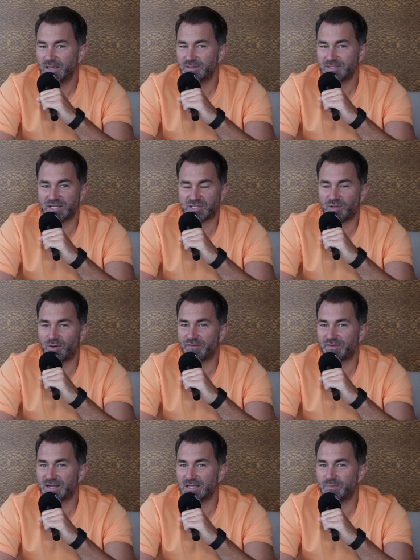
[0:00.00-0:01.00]
it's actually
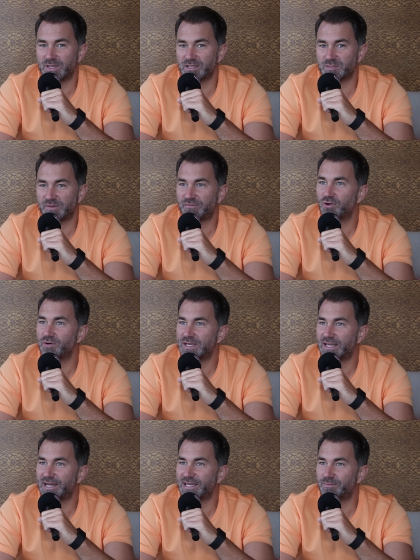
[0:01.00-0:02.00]
quite funny because before he
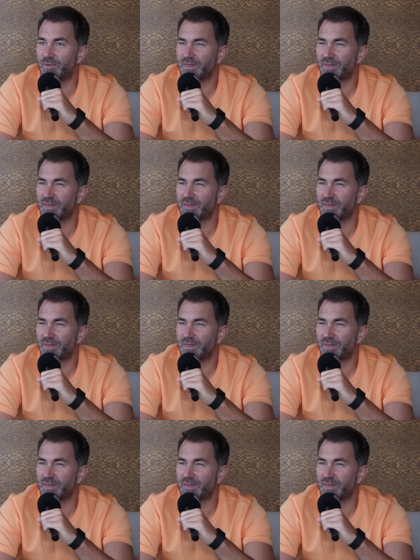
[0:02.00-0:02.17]
came,